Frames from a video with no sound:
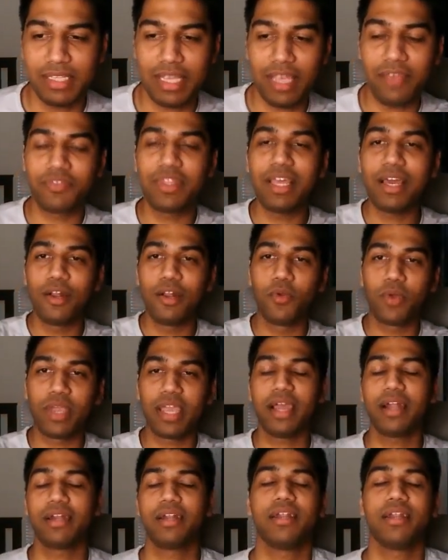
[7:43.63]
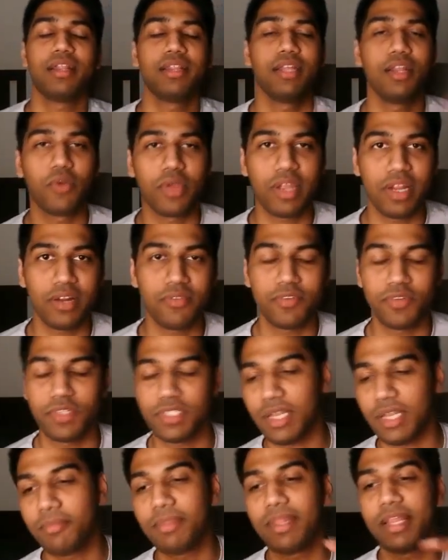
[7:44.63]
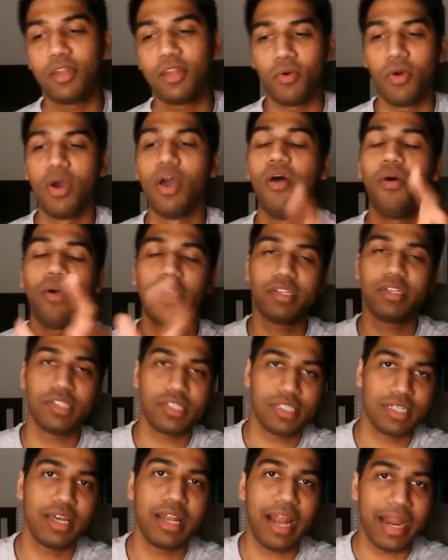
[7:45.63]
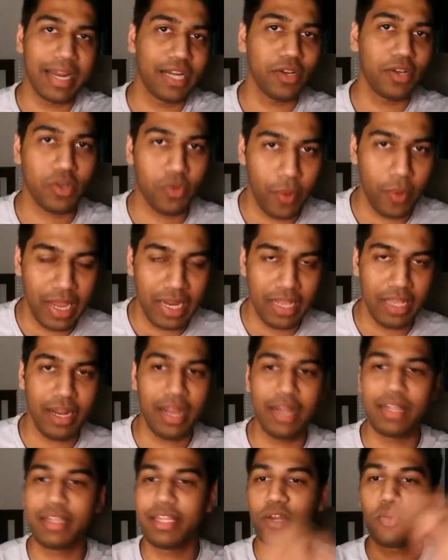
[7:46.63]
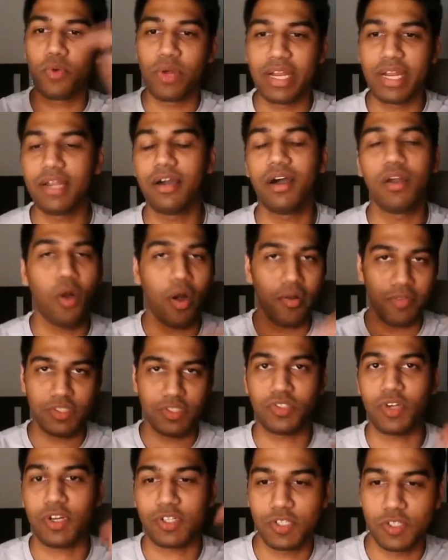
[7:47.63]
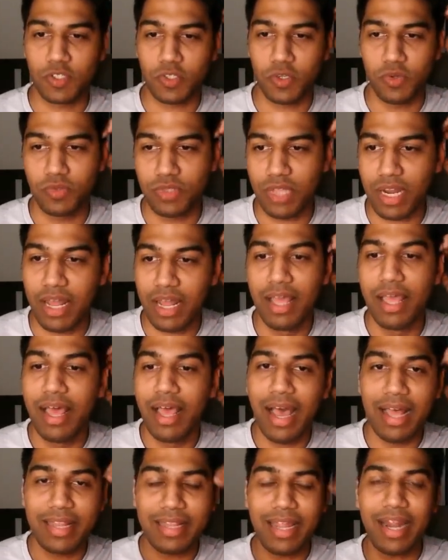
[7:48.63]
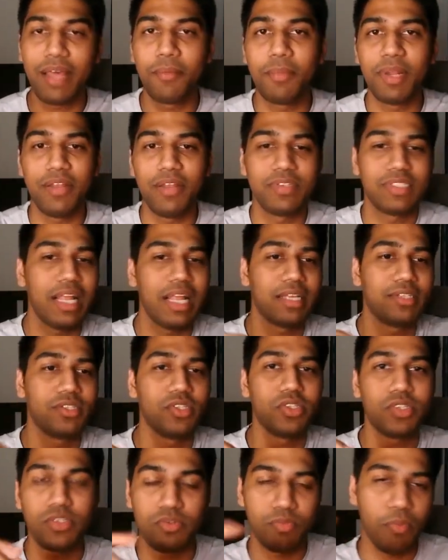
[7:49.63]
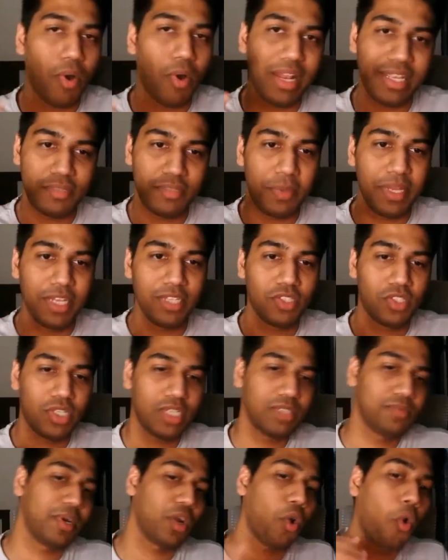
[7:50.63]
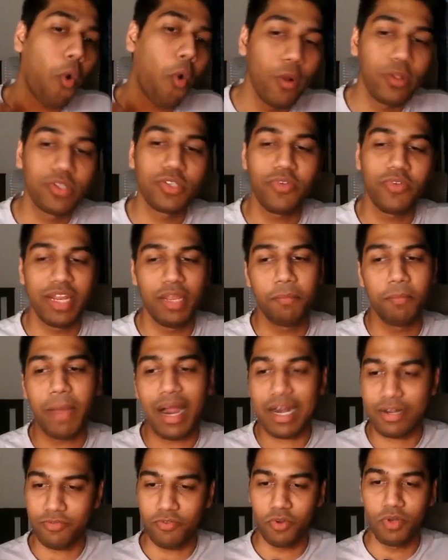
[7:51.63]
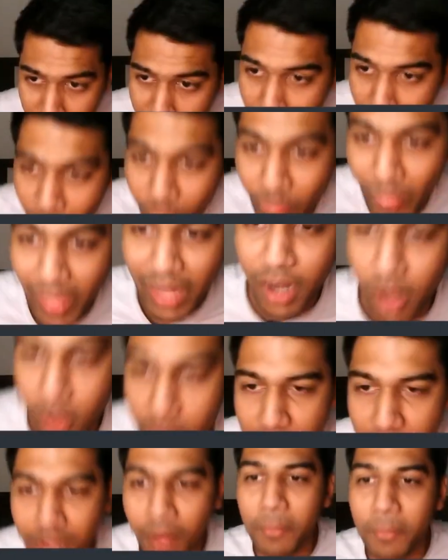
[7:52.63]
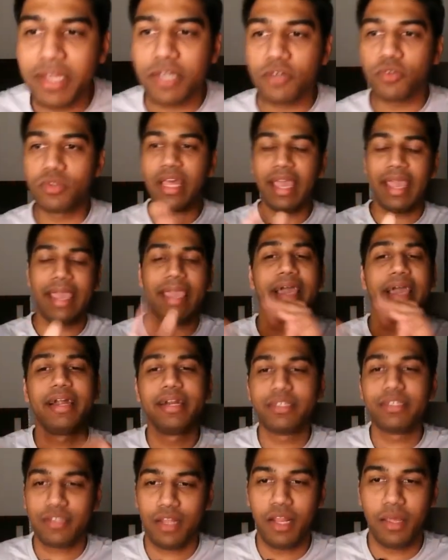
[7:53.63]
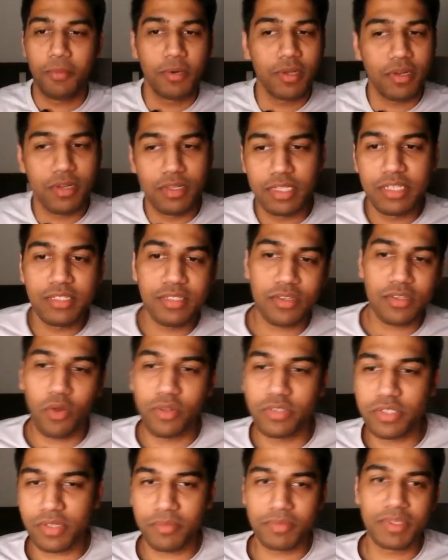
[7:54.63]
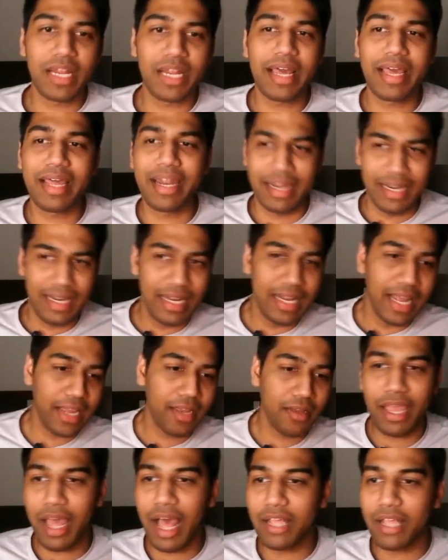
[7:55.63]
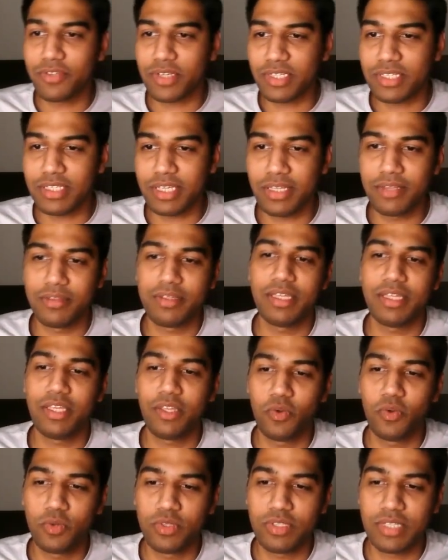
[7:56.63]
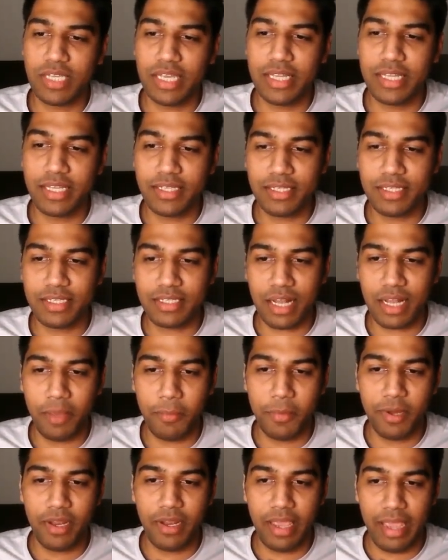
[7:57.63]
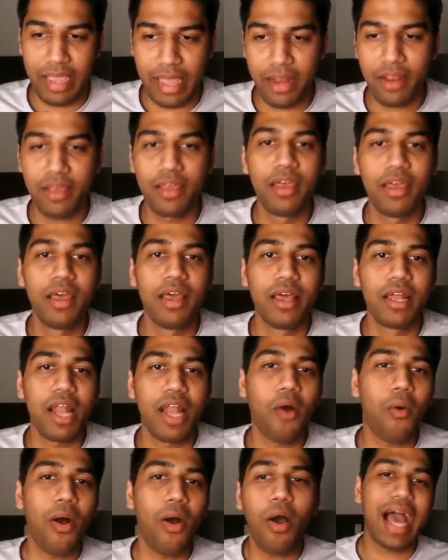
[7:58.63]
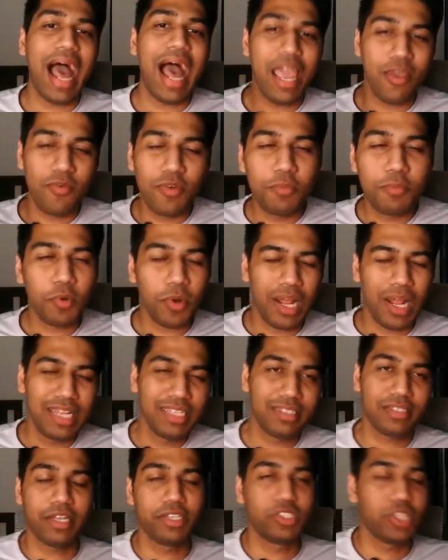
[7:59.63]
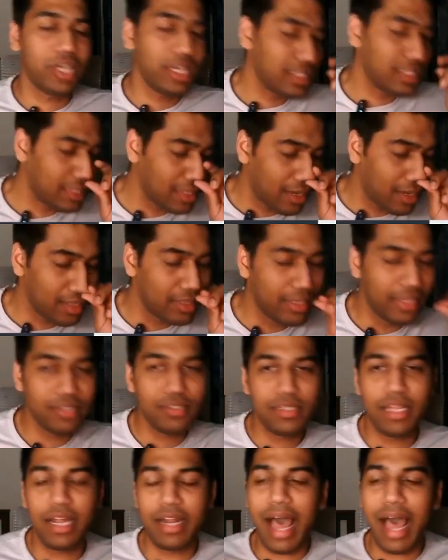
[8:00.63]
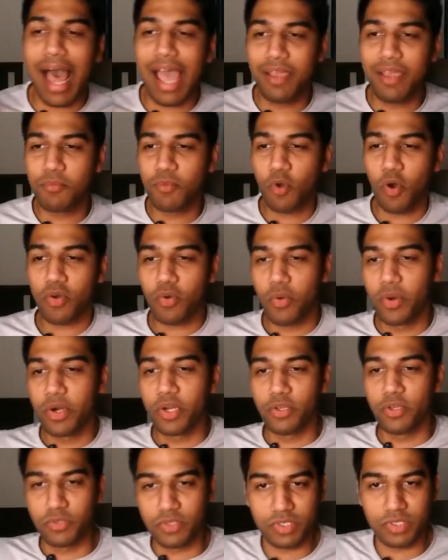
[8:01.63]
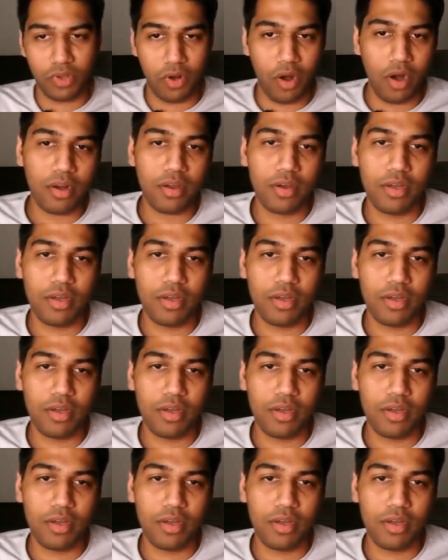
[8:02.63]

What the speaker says: If they are looking at it and they're looking at first time, they know, okay, just write your query, right? They don't need a lot of instructions to use that. And that, I believe, is like just a small experience change, but also very impactful. Now, coming to the AI disclaimer, this is also something that I really like. As you can see, you see this disclaimer here. Now, I would probably suggest this, that I am not going to use this a lot.